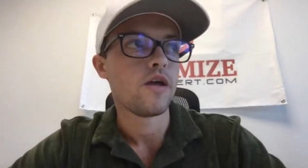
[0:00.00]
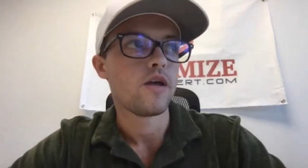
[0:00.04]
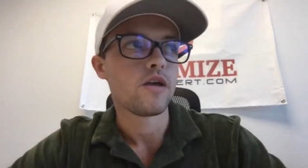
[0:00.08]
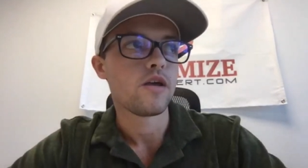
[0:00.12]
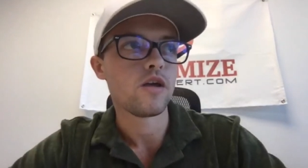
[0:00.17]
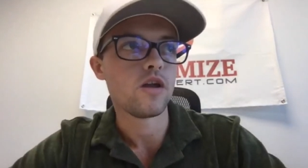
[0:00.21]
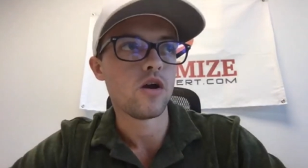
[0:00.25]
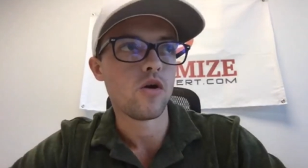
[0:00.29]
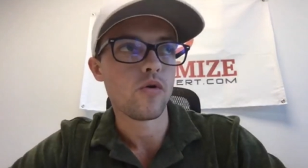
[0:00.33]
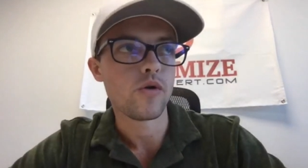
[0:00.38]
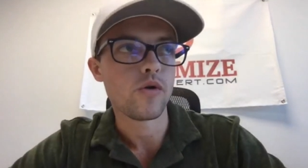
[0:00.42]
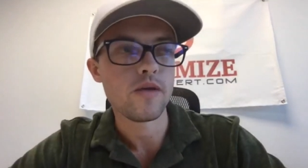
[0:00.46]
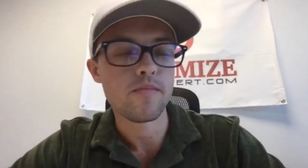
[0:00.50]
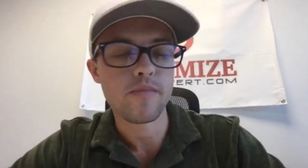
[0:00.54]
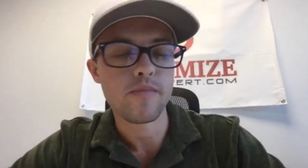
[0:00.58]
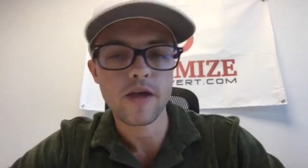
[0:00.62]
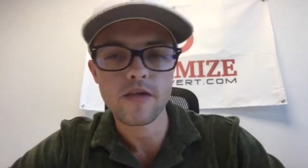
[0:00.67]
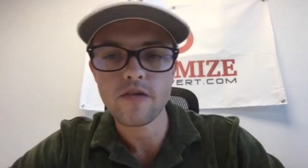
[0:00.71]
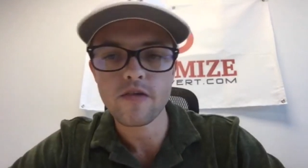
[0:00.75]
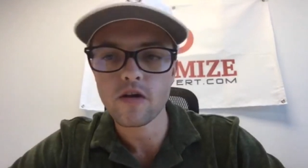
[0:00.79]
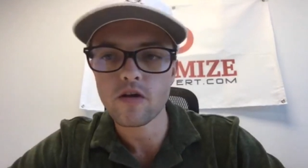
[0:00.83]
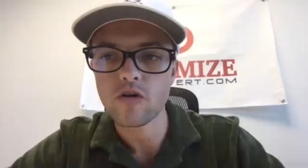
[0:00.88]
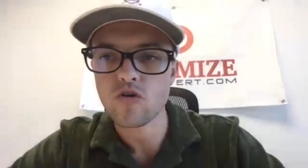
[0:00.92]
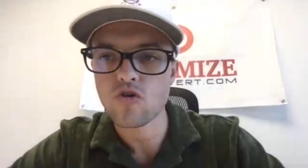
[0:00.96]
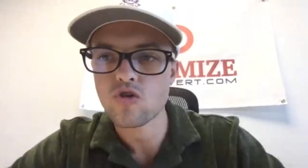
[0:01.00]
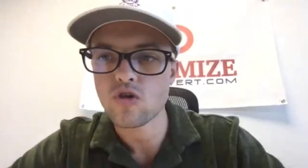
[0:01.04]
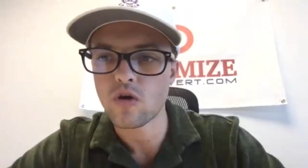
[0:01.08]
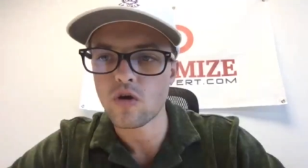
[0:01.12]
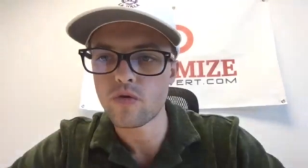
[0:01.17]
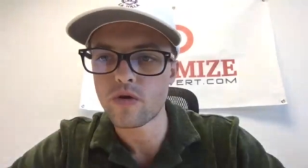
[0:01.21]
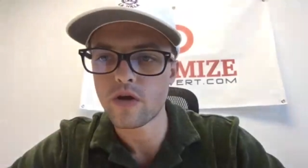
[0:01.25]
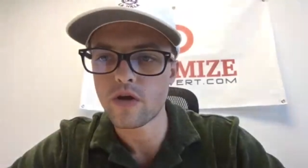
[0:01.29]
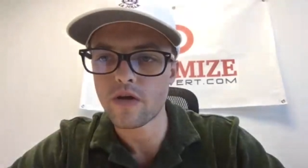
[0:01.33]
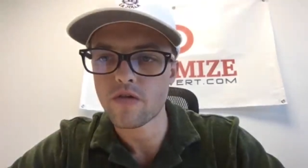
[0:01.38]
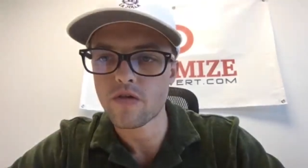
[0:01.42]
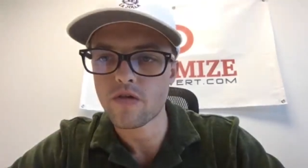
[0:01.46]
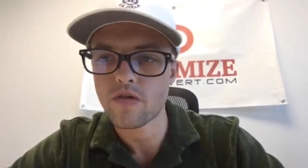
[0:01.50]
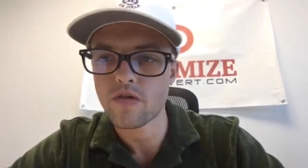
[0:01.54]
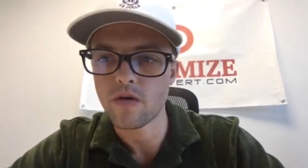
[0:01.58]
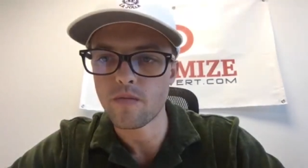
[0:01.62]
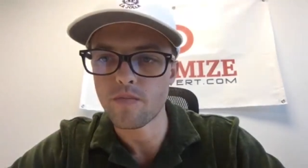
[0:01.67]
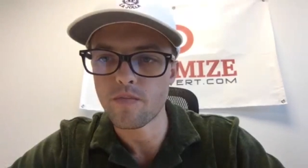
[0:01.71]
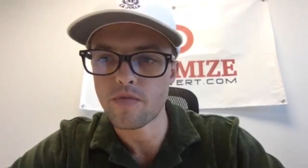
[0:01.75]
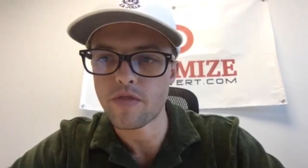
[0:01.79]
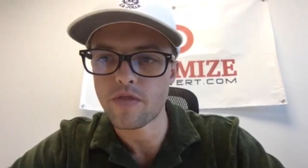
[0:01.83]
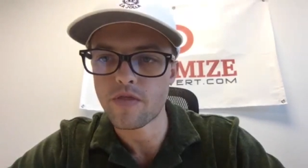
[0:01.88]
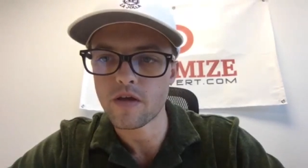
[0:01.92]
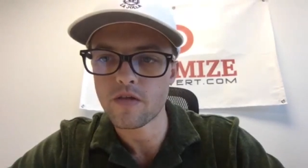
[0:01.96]
you know, he basically showed us
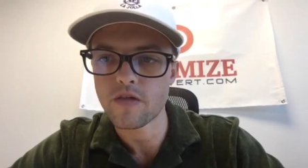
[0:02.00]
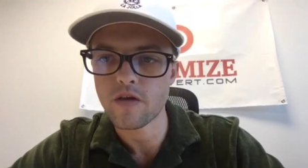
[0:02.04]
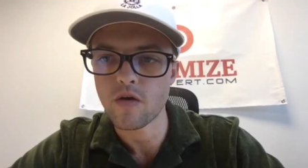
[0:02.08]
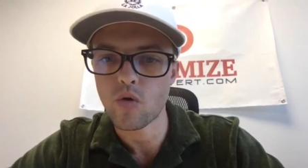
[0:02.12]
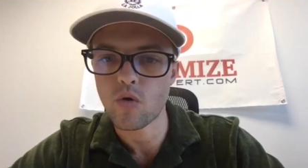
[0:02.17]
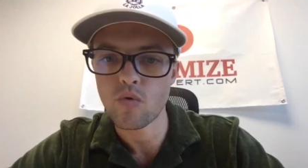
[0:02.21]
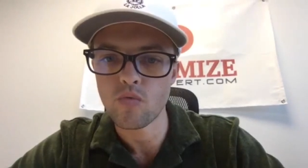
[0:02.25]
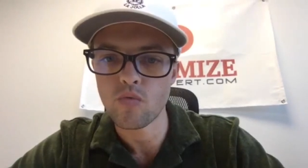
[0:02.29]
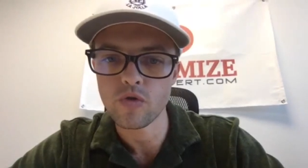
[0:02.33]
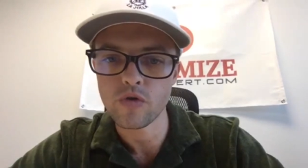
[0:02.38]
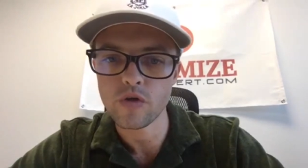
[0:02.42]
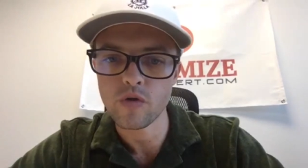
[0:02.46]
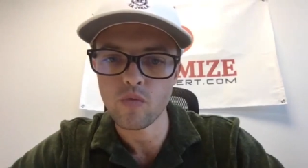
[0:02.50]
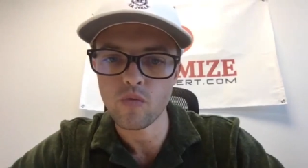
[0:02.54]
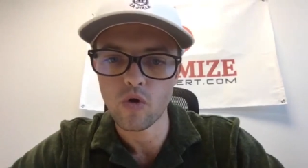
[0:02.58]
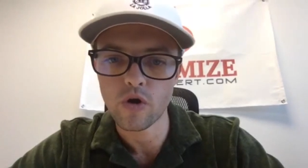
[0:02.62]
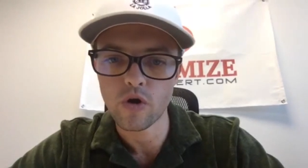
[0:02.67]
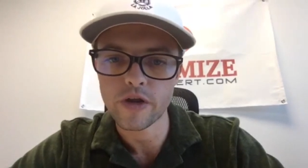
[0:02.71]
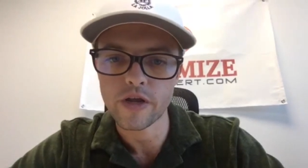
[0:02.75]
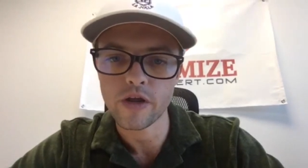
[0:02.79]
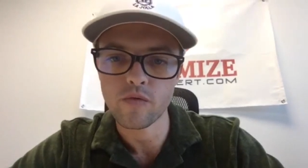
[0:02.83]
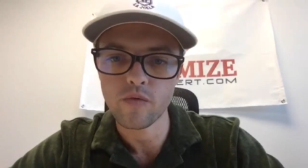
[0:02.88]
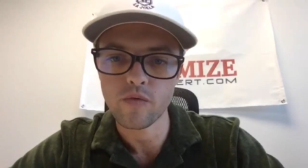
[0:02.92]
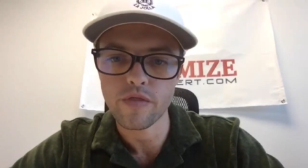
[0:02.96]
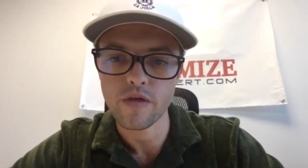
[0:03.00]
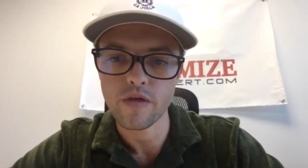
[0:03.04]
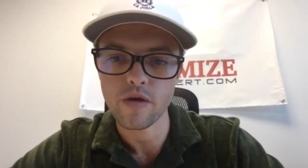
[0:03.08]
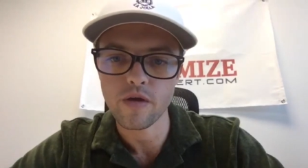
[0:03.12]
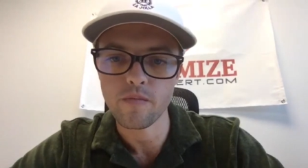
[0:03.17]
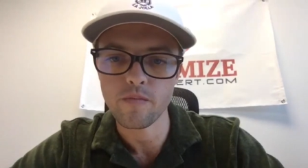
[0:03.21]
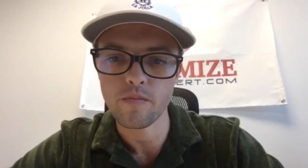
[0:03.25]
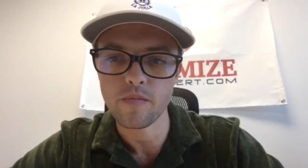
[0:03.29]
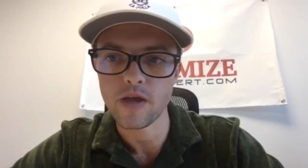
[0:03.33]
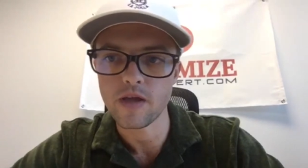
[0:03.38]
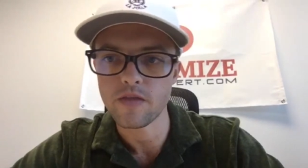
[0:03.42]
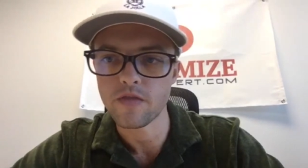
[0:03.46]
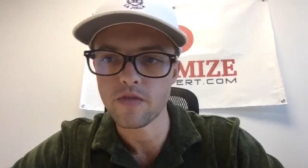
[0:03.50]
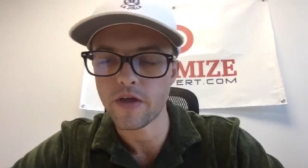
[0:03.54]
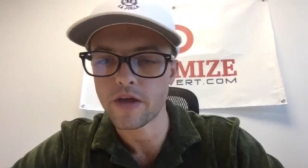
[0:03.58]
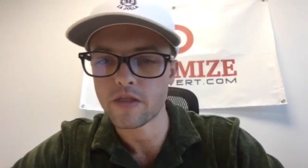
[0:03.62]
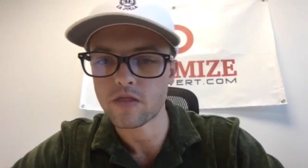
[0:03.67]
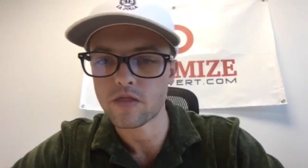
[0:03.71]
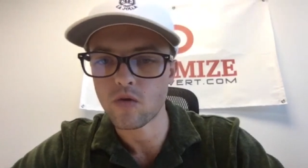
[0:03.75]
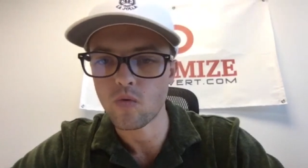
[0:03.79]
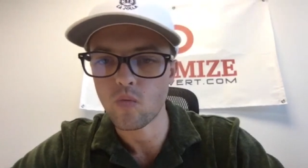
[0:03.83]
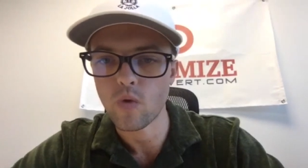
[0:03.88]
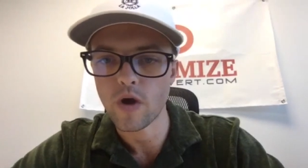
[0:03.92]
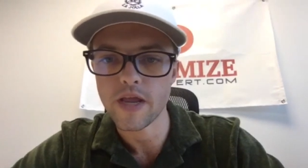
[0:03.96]
some things that were really working with him in like
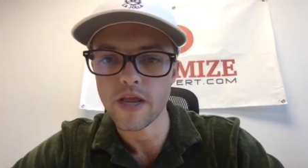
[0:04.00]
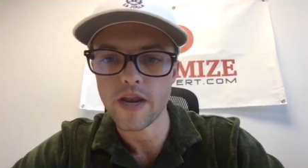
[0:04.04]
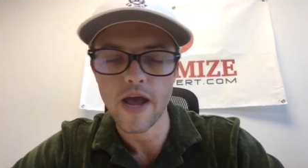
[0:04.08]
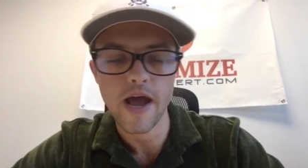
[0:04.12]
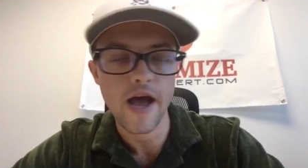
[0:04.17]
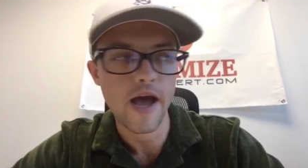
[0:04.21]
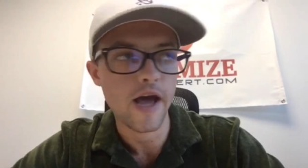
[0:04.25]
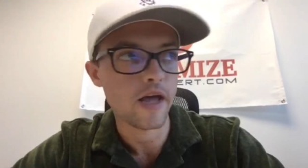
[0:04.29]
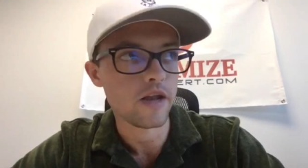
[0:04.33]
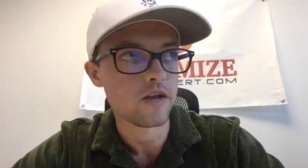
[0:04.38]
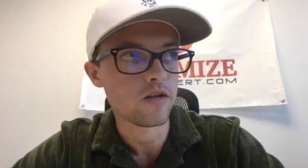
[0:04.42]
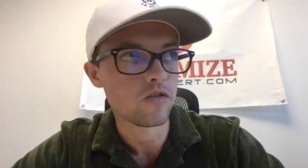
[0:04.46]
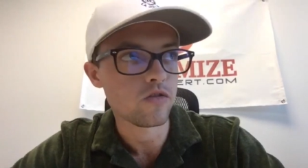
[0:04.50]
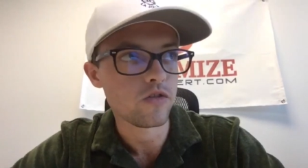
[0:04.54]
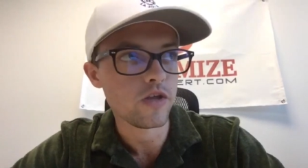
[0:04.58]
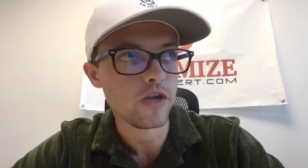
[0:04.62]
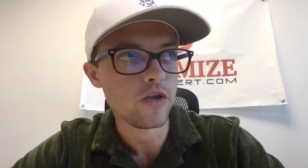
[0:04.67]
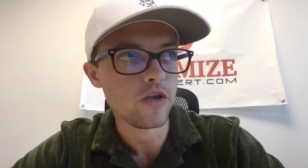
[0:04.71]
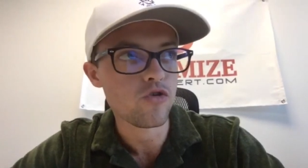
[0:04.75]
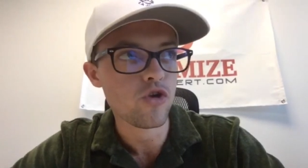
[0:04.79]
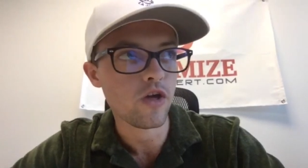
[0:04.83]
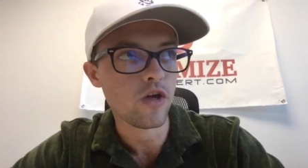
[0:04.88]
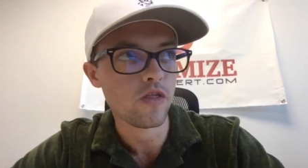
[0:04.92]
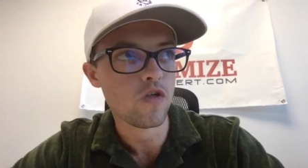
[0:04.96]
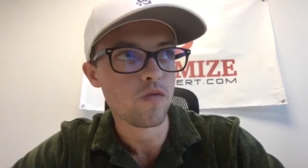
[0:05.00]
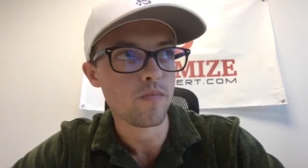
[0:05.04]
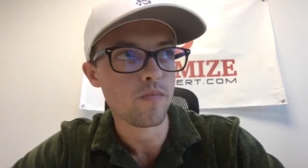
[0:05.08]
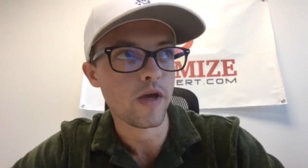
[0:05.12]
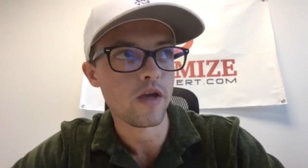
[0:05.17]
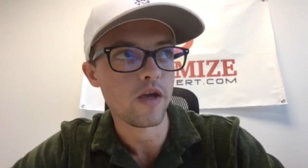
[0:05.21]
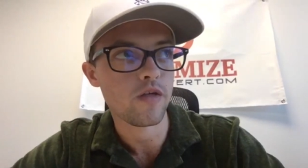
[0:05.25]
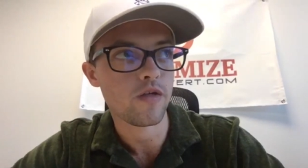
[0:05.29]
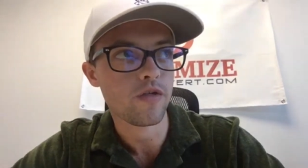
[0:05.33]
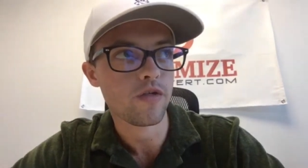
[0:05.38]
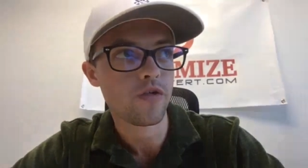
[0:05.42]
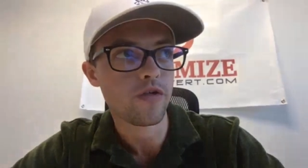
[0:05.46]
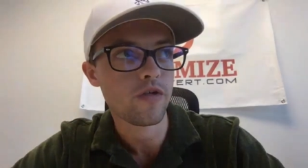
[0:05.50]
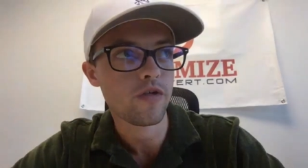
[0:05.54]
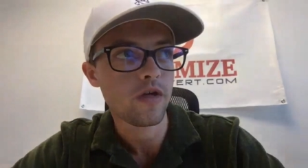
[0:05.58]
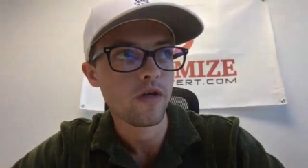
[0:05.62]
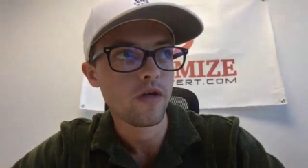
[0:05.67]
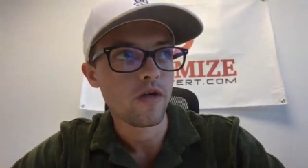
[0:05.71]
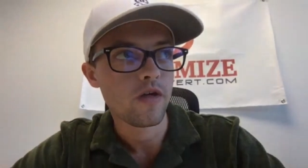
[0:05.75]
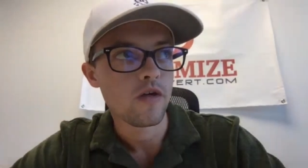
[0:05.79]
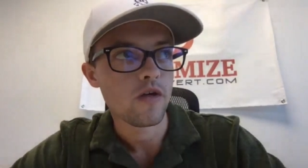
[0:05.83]
the white hat lead gen space,